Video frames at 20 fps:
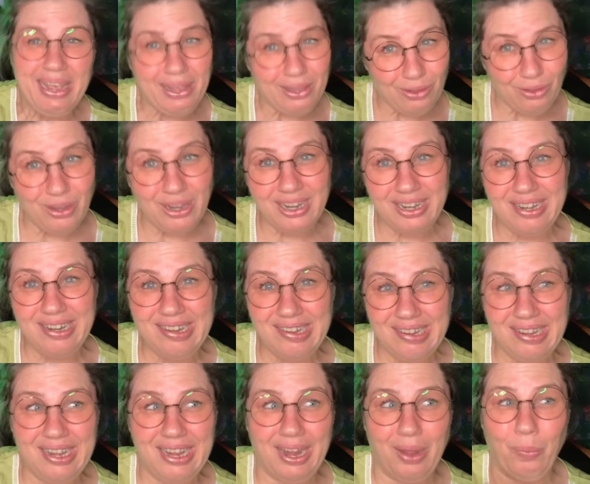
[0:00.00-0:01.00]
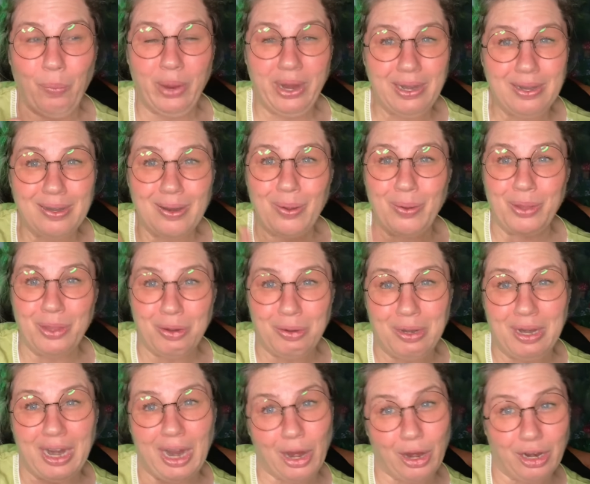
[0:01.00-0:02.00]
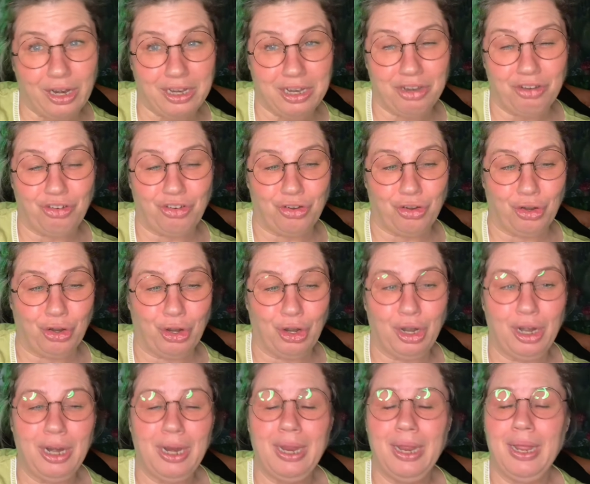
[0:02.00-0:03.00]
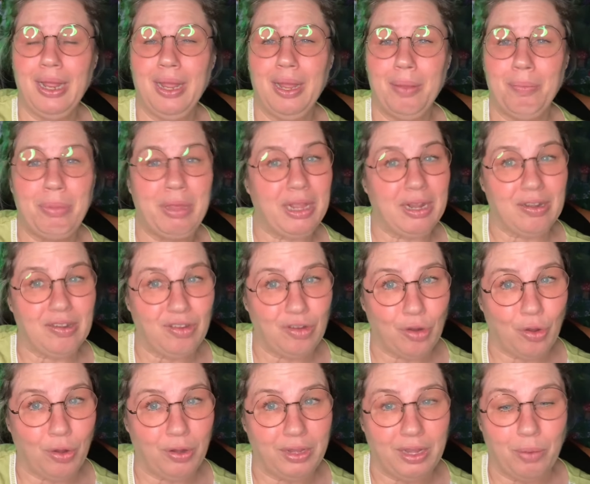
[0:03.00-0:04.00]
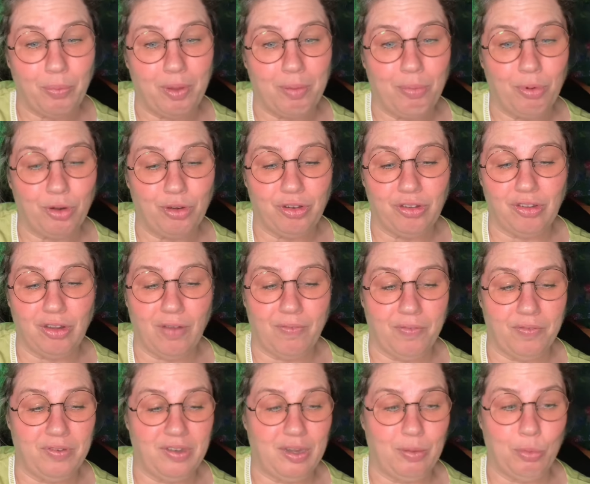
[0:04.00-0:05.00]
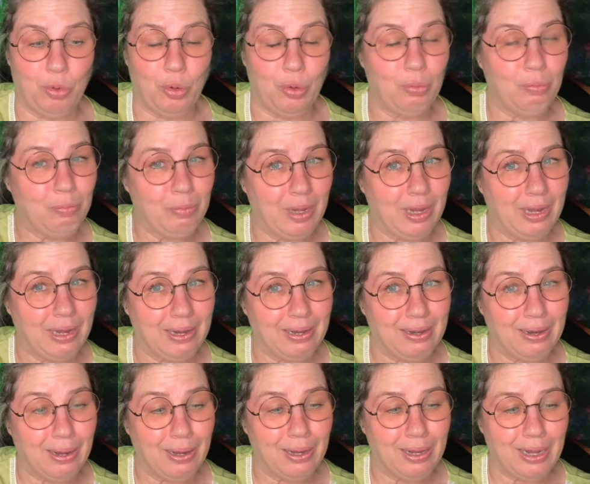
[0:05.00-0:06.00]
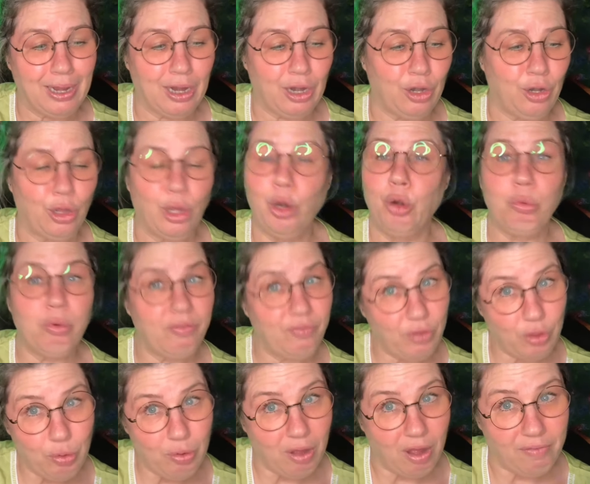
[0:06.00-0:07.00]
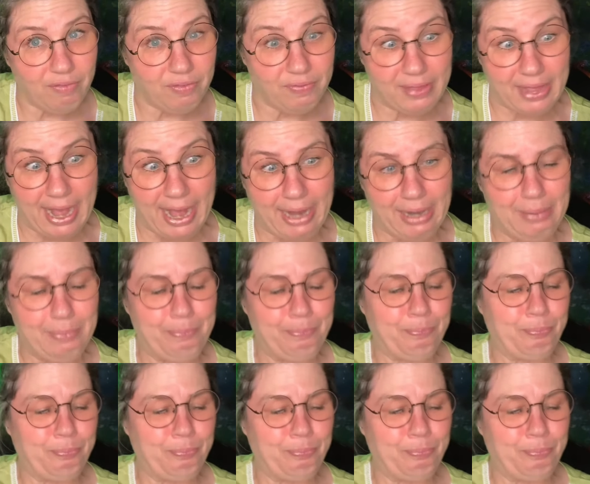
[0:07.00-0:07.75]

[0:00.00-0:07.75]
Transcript: You'll get to see a window unit air conditioner be installed that we purchased off of Temu, and uh, get a little review off of that.